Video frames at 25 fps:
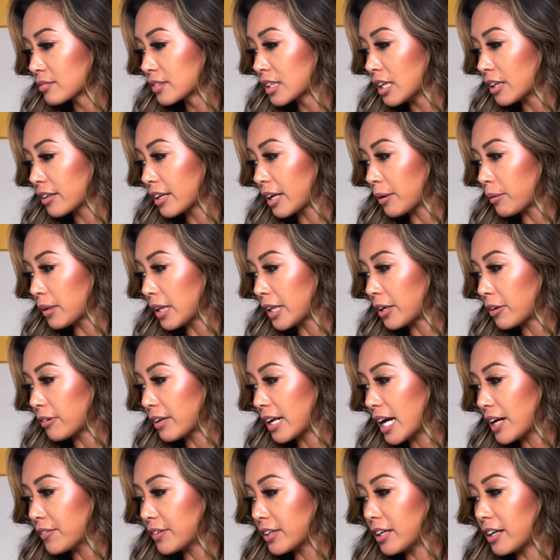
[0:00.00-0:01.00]
Okay, well, I don't
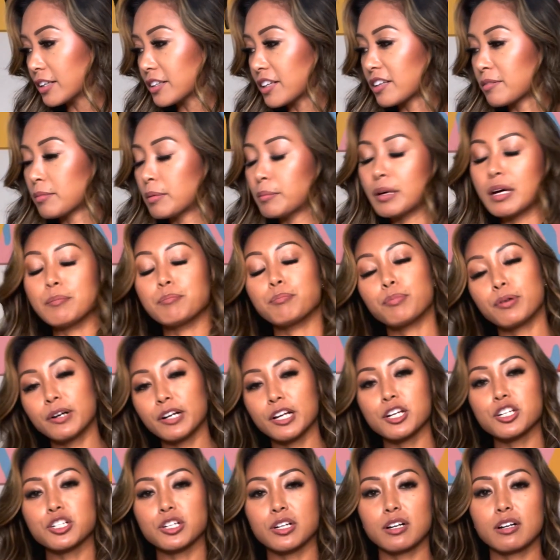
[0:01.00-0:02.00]
have it here at this moment. I'm pretty
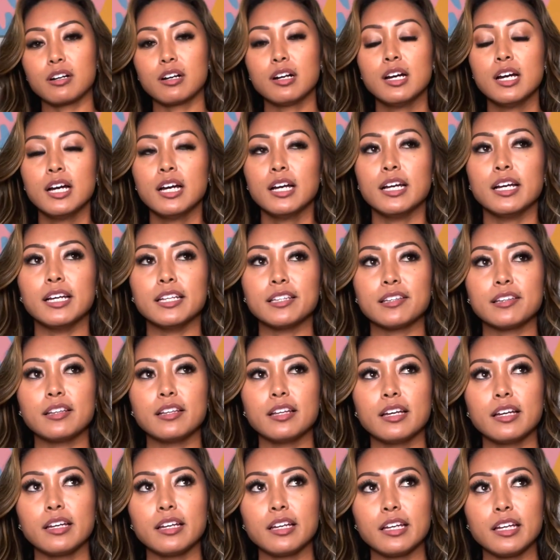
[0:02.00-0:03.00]
sure it
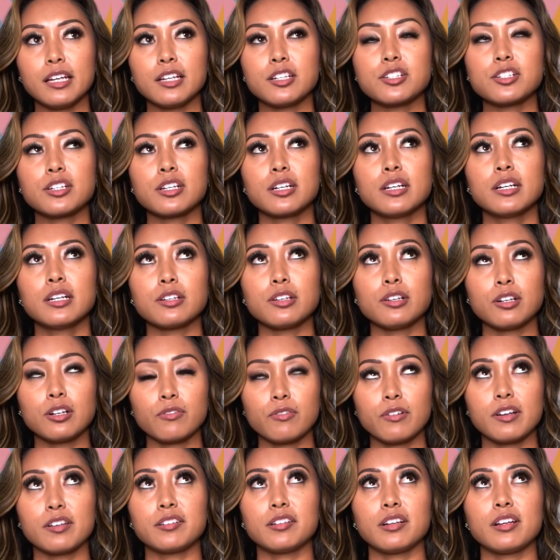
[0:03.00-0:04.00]
each
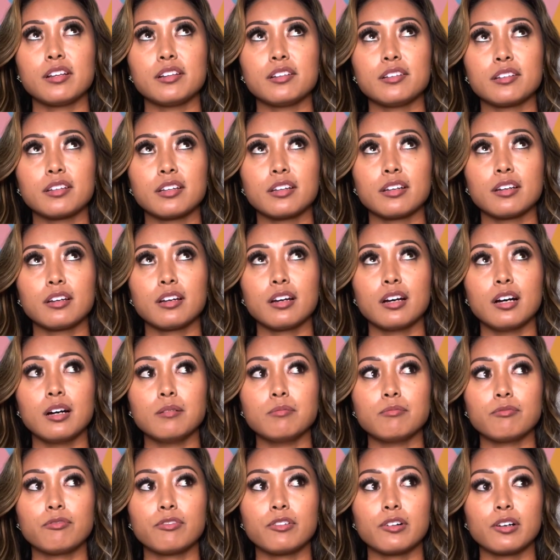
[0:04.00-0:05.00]
university is
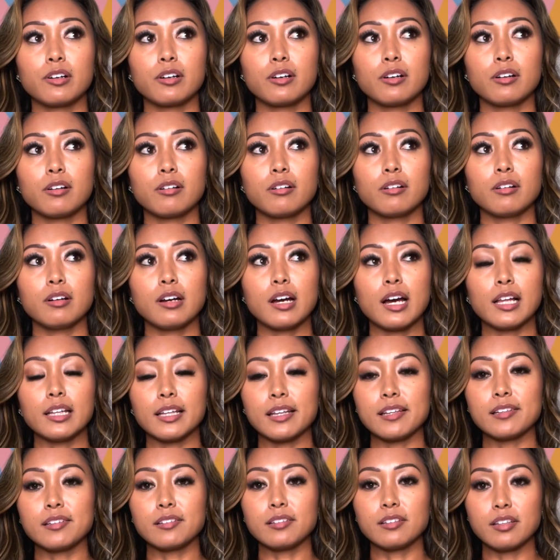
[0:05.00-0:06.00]
for at
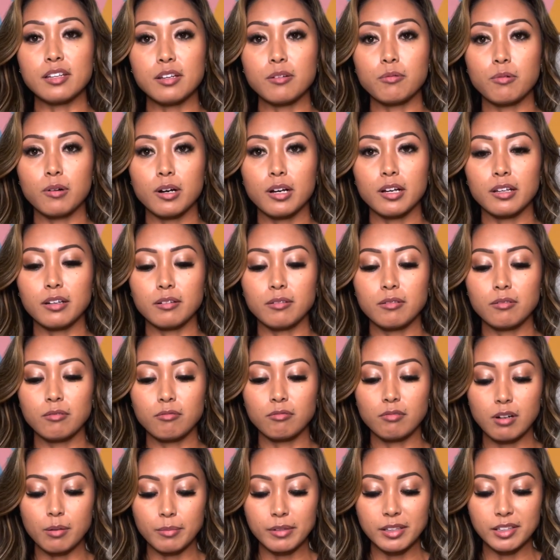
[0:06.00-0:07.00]
least D1
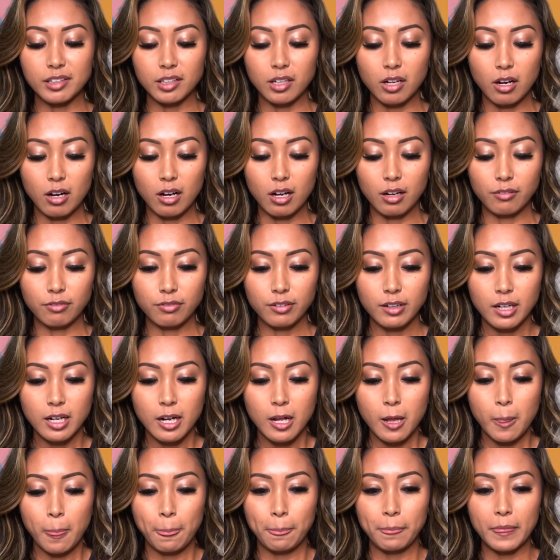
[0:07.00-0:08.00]
women's golf,
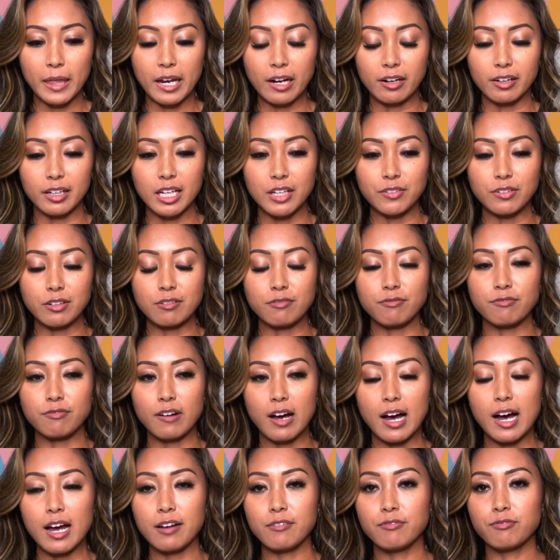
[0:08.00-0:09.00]
they are given
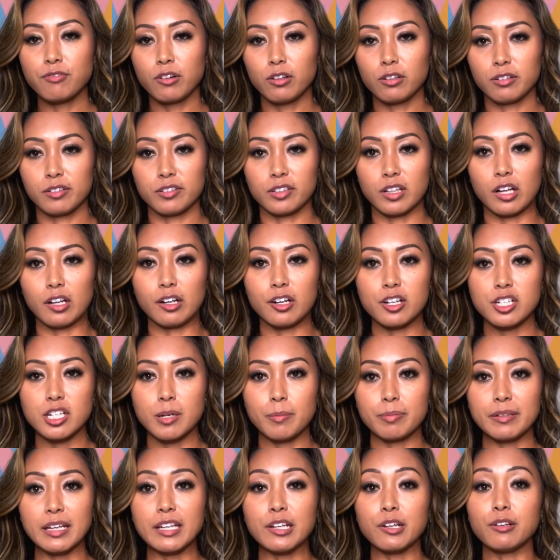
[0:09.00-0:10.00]
5 full
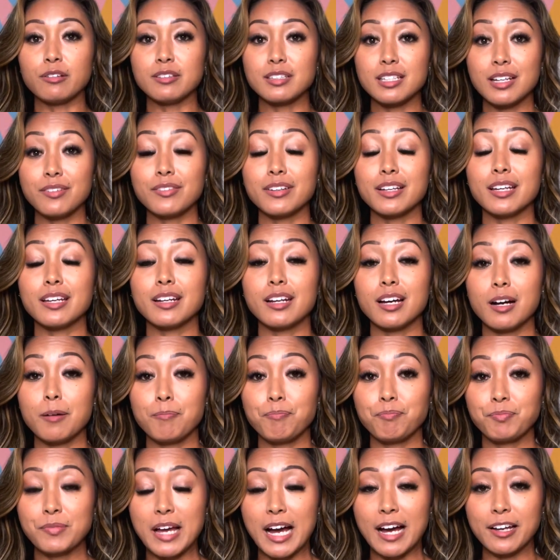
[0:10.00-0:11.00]
scholarships and you divvy it
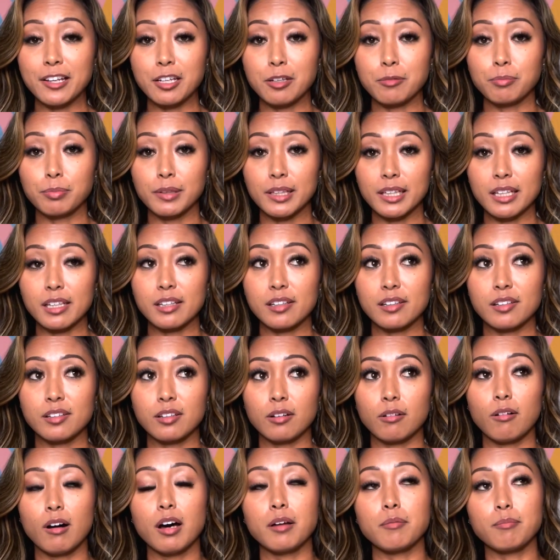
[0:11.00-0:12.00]
up how you please.
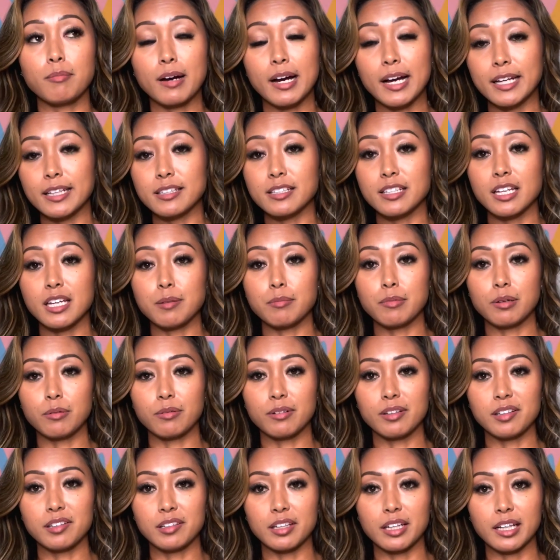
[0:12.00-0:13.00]
So on my team, it
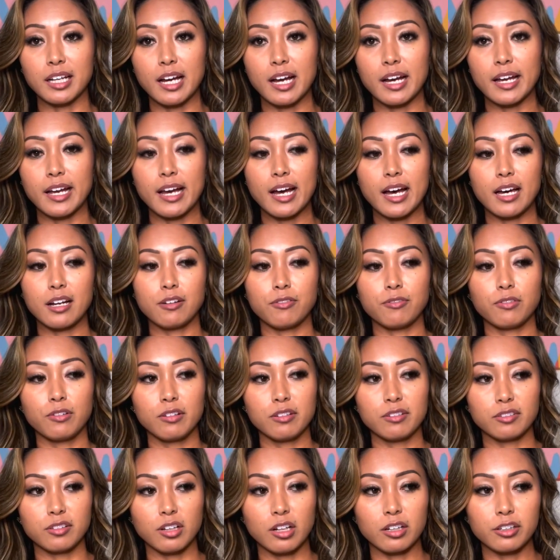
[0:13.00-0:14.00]
was like I had a full
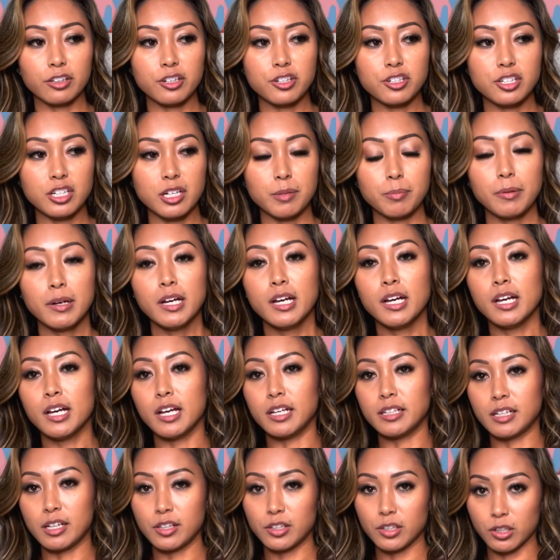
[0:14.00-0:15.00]
scholarship,
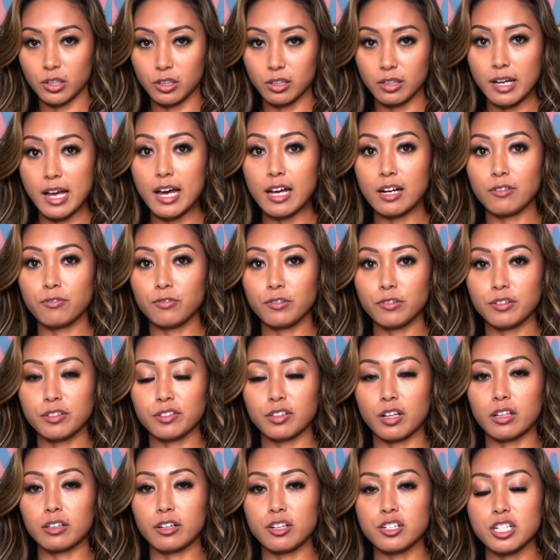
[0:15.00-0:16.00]
another girl had a full
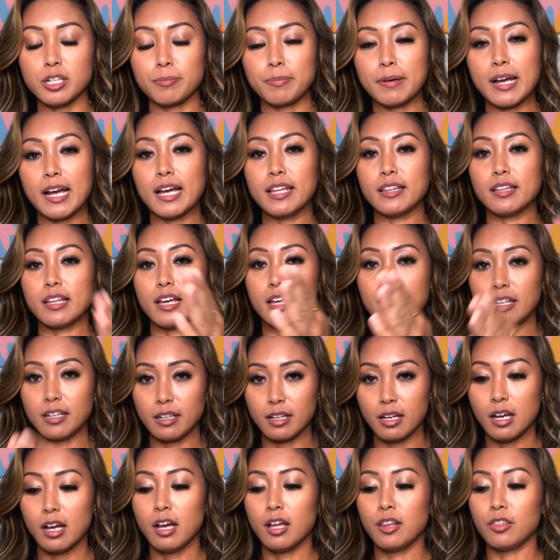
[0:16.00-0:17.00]
scholarship, and then
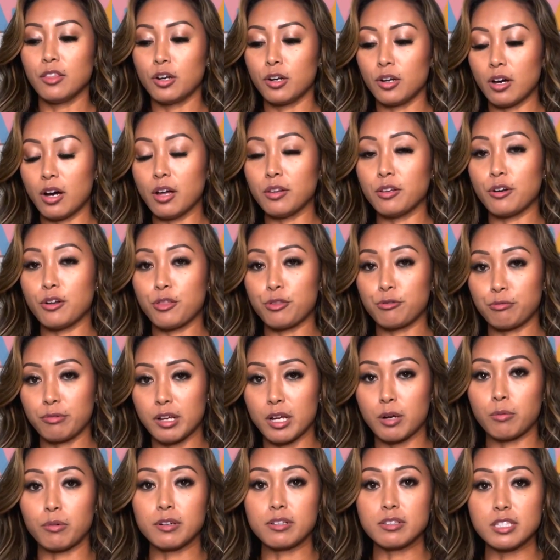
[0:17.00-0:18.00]
the other 3
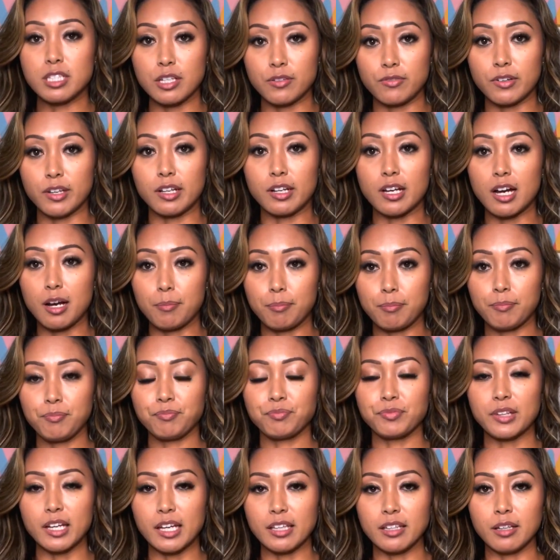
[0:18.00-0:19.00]
were divvied up.
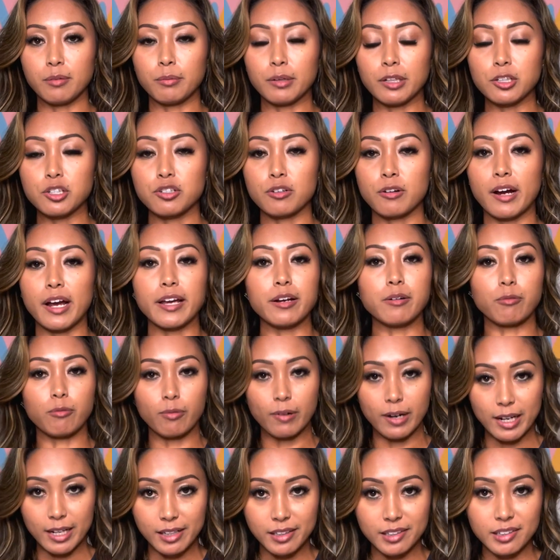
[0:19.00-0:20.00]
And then we try and
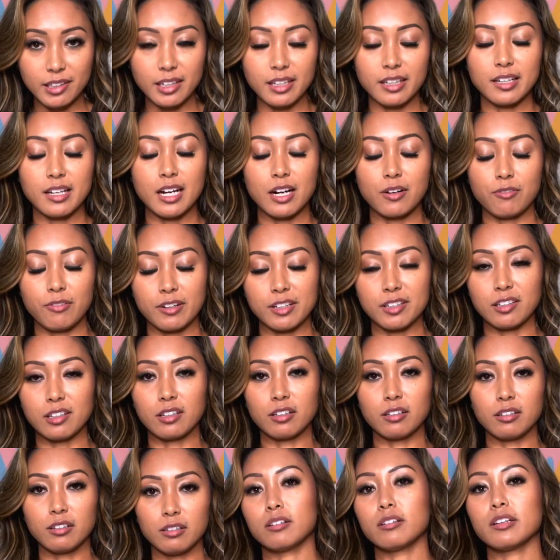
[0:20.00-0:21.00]
raise it every
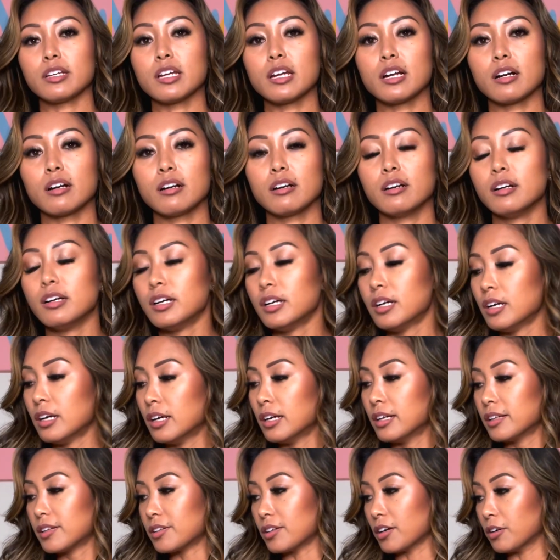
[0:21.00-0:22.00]
single year.
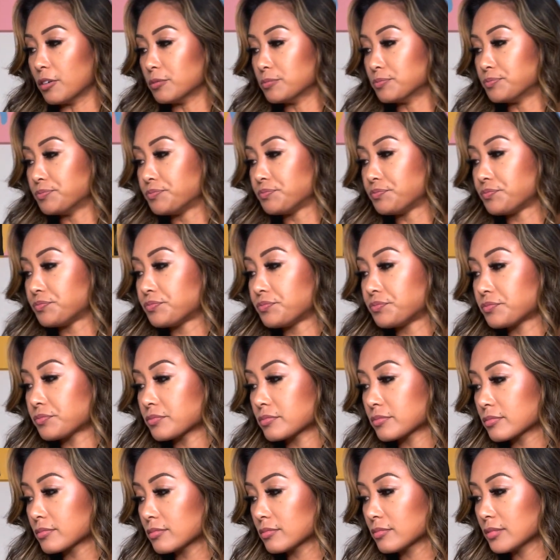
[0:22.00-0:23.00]
So
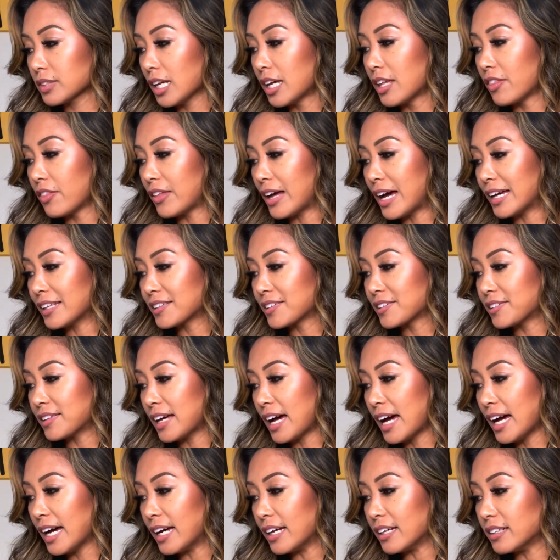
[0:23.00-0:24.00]
that's
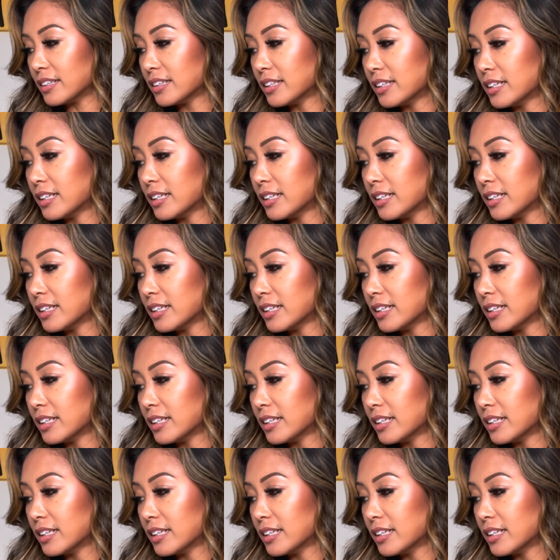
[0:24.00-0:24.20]
that.